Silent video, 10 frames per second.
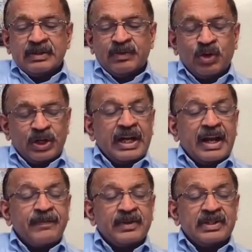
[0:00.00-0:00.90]

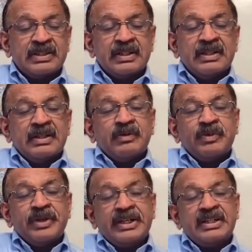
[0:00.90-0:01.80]
photographers,
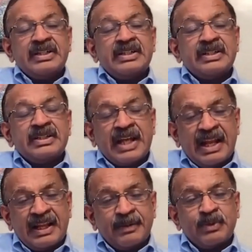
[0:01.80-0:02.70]
we
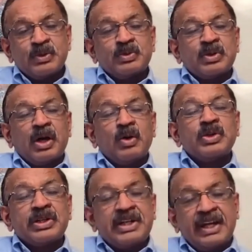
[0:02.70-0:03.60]
tell them how
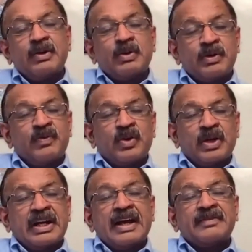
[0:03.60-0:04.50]
to take good
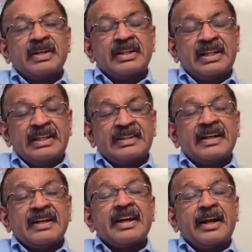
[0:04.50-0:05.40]
photographs, and these
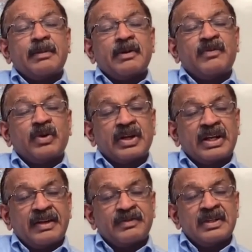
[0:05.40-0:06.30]
ungradable
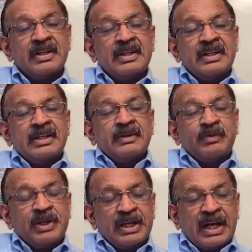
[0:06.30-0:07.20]
photographs,
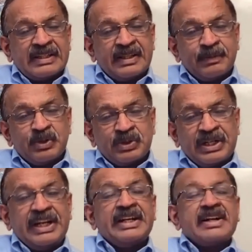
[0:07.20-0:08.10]
we ask them to
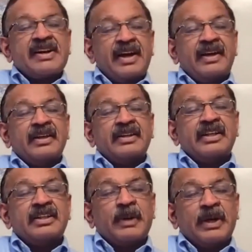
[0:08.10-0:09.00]
retry in
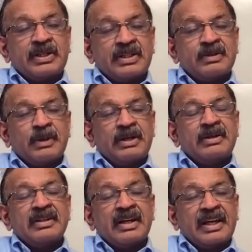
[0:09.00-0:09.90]
these patients. But
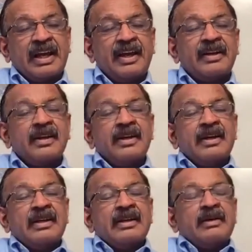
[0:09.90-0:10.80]
again,
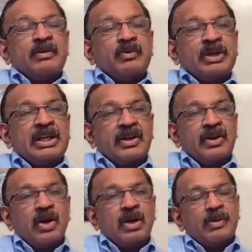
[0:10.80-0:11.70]
we
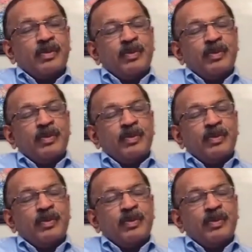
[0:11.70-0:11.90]
cannot